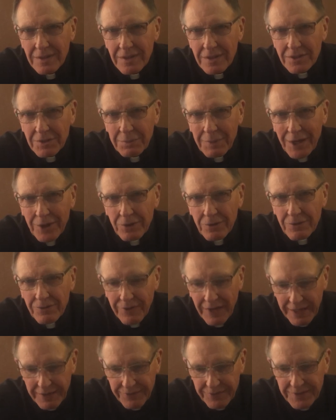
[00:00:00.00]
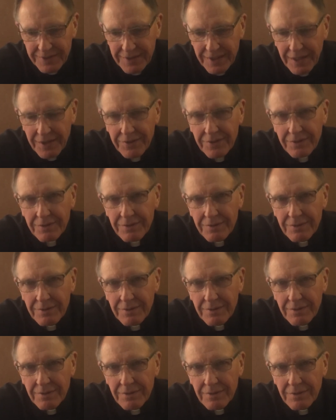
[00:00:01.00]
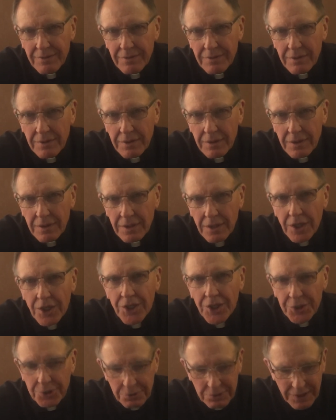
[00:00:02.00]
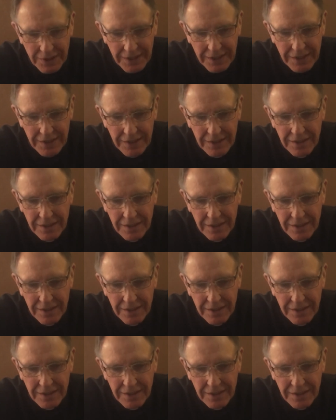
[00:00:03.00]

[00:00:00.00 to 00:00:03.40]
is a matter of life and death. Literally.